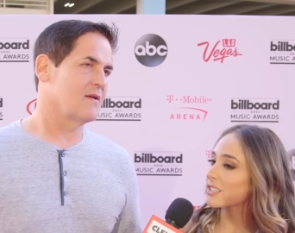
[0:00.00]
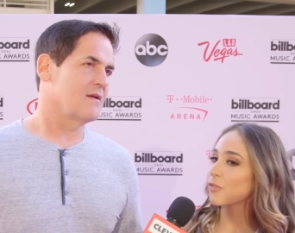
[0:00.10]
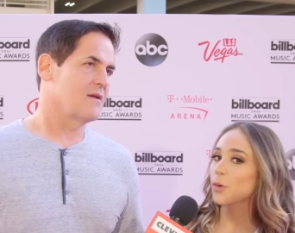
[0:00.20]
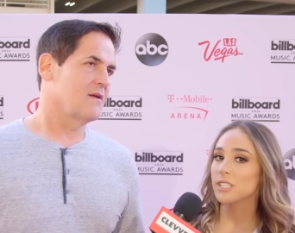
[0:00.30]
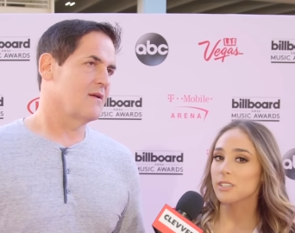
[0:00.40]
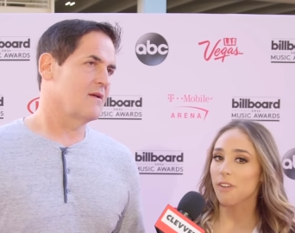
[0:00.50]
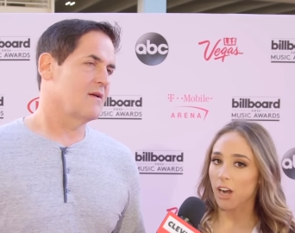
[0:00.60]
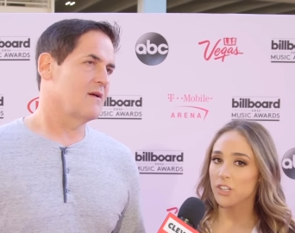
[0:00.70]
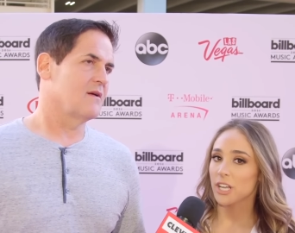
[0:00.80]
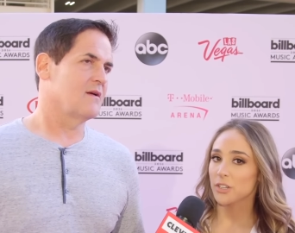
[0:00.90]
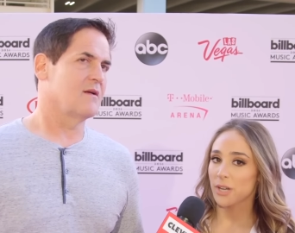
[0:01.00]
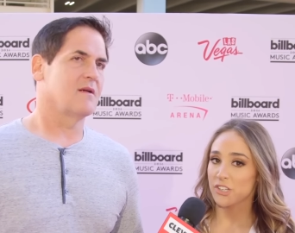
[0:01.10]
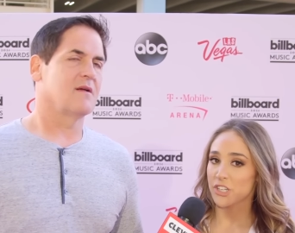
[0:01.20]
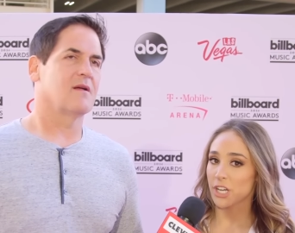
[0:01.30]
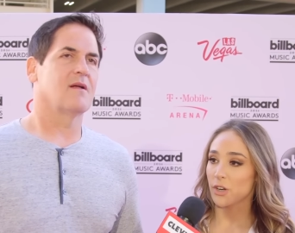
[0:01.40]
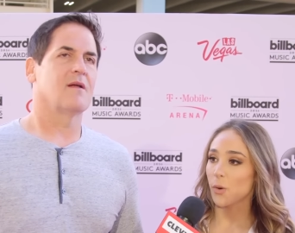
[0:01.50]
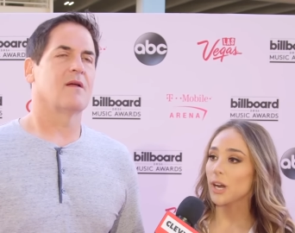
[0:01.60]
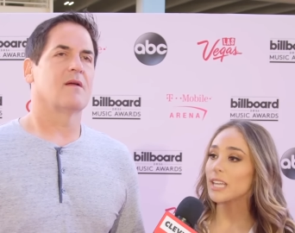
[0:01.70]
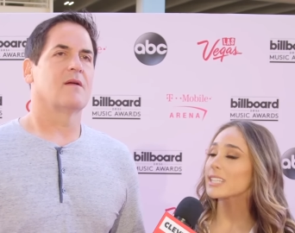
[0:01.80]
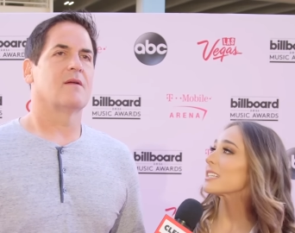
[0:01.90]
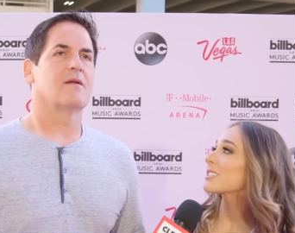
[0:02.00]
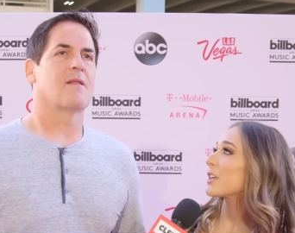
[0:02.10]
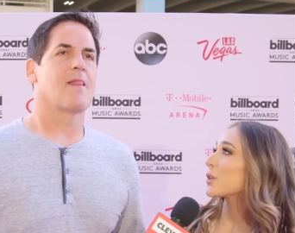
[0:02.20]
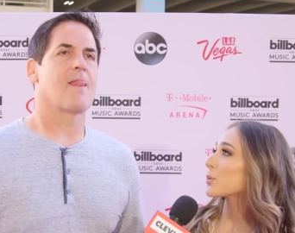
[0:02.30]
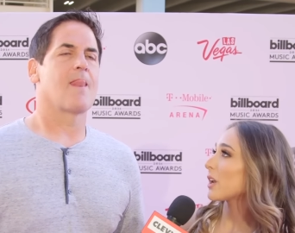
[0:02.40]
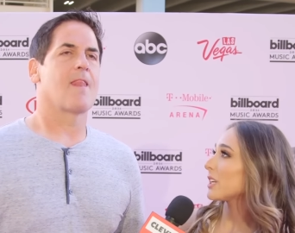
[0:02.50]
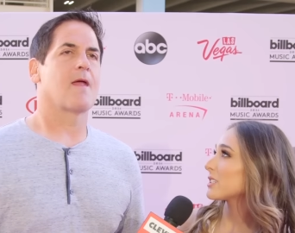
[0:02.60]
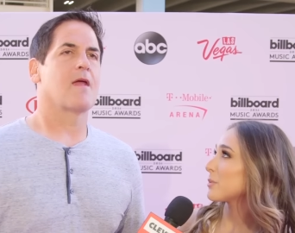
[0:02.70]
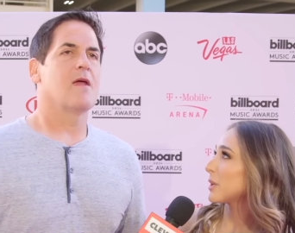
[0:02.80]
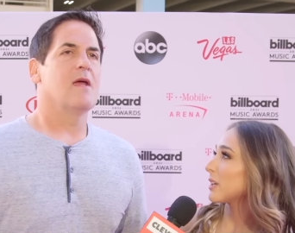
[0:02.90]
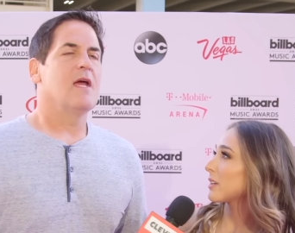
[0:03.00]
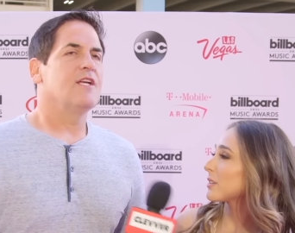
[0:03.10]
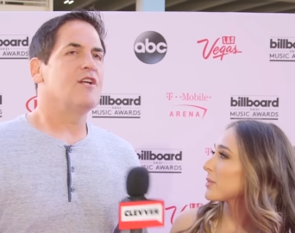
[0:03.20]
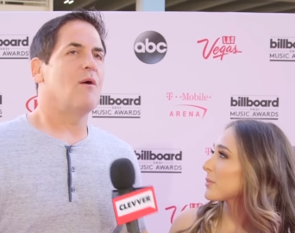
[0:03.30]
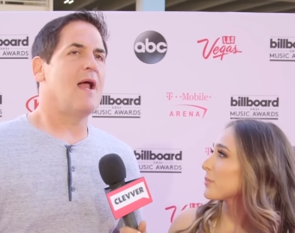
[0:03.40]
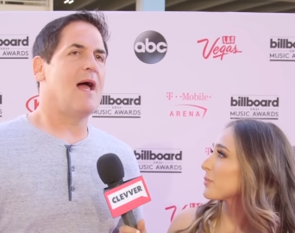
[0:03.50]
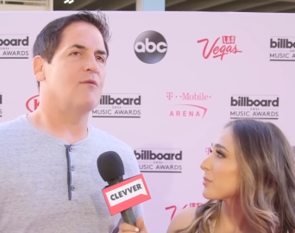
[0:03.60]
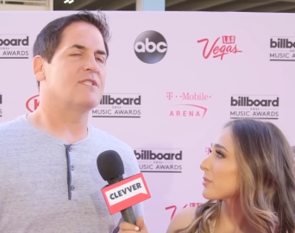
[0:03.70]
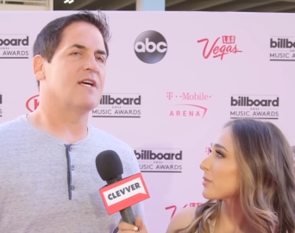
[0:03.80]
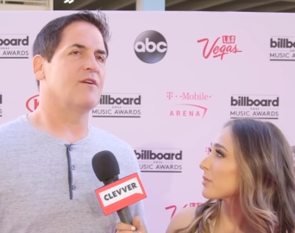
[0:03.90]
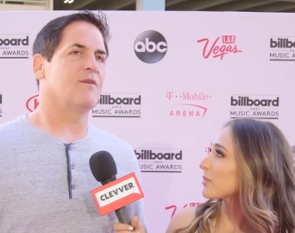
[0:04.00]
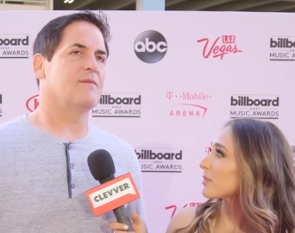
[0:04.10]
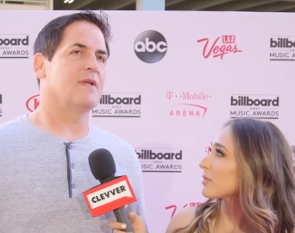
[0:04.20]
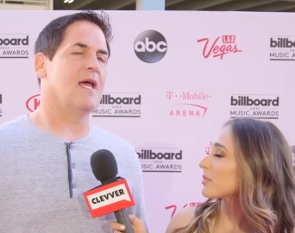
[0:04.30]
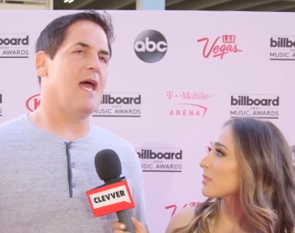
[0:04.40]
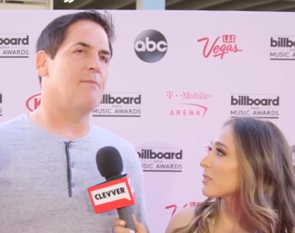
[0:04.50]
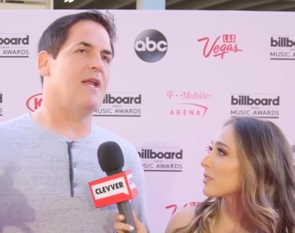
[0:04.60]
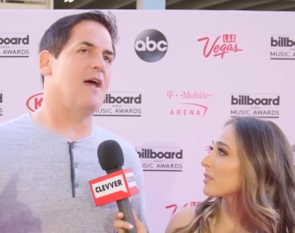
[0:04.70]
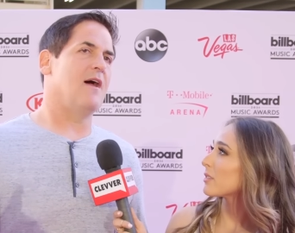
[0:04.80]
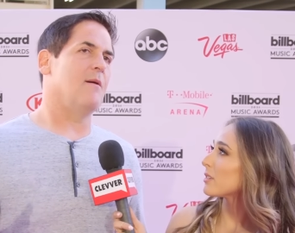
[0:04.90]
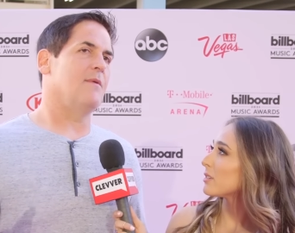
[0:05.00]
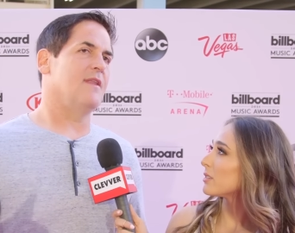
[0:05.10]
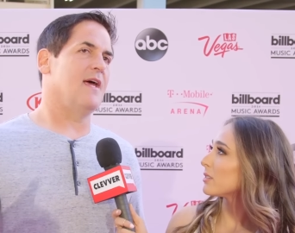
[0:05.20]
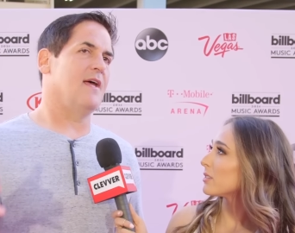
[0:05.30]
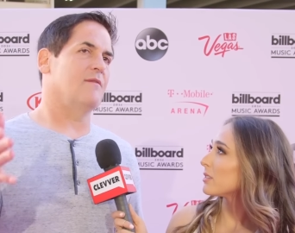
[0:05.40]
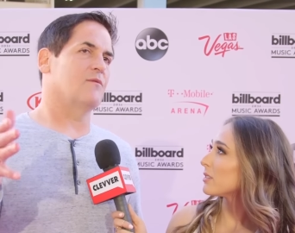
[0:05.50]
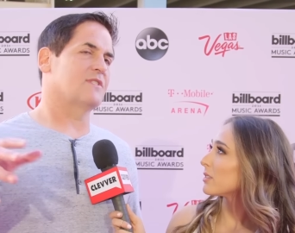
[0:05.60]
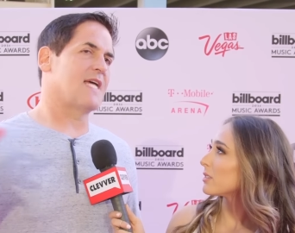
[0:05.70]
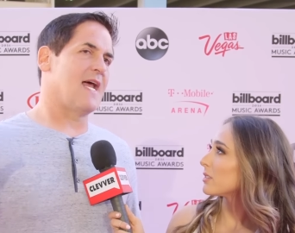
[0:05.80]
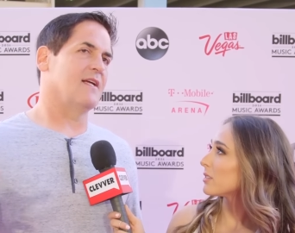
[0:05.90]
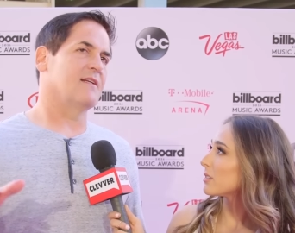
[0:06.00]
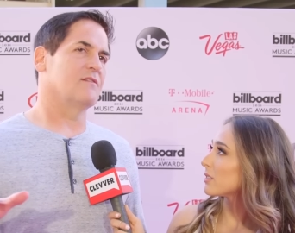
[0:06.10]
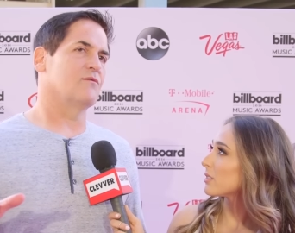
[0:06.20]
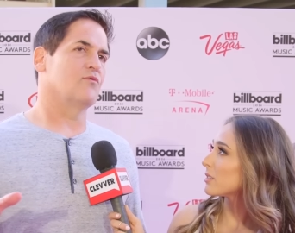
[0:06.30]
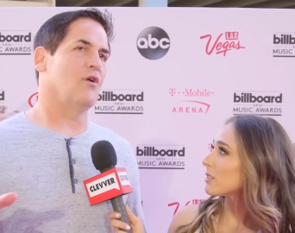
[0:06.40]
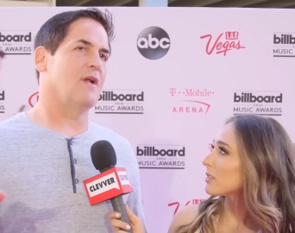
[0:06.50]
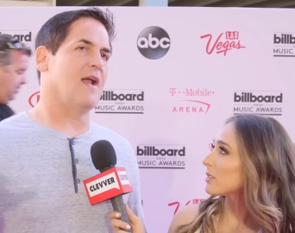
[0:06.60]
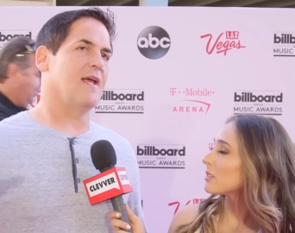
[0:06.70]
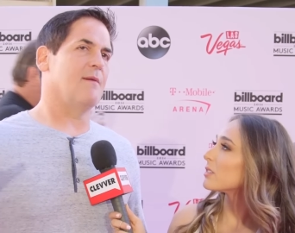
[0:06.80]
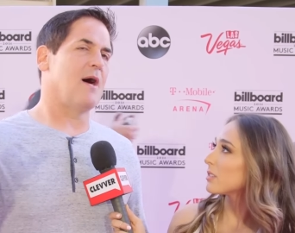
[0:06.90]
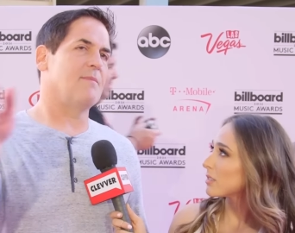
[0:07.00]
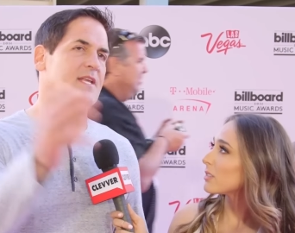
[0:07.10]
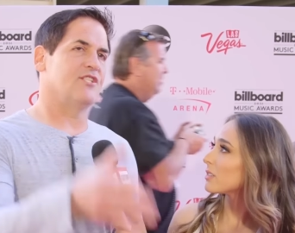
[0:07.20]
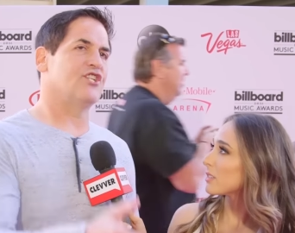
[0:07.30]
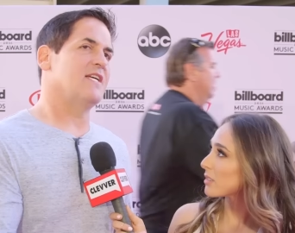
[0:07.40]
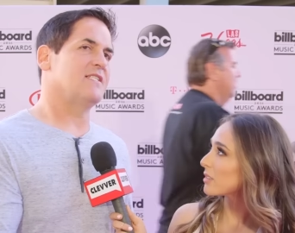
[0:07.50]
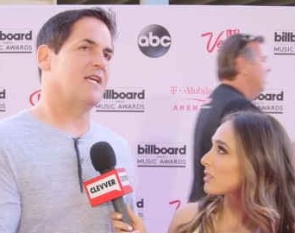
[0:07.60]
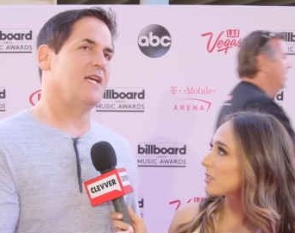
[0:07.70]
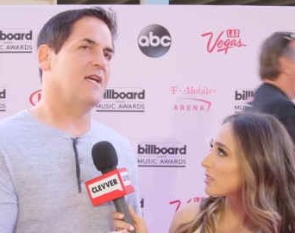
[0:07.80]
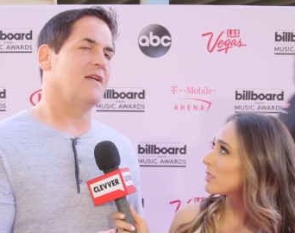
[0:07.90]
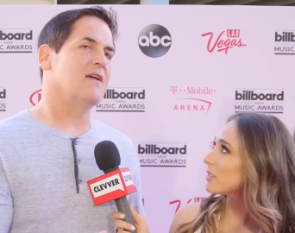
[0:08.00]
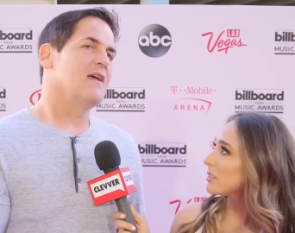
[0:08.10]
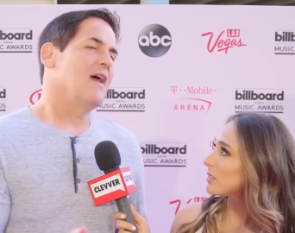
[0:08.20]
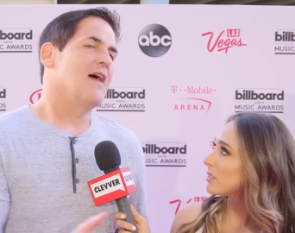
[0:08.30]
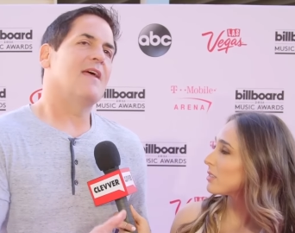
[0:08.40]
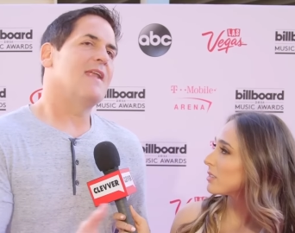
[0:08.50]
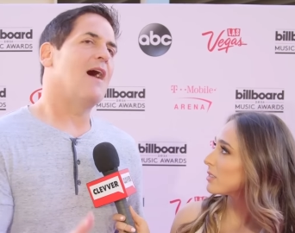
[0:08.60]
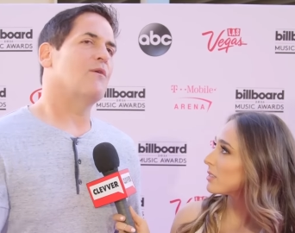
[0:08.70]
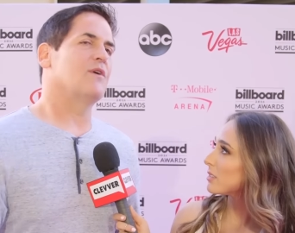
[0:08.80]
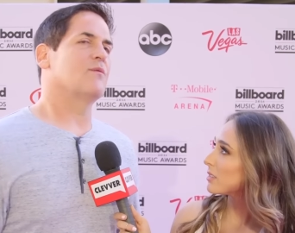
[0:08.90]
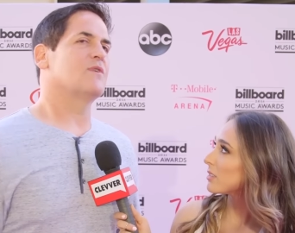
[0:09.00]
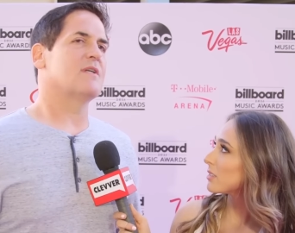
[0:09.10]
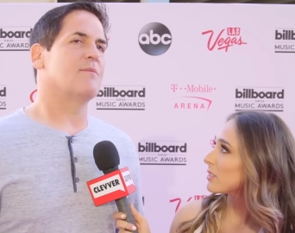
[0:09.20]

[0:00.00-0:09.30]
Speaker 1: is the voice of our generation, or at least in the running to be?
Speaker 2: You know, I, I would tell you Eminem and then was kind of rolling out of hip hop and then Jay Z. And then now with, with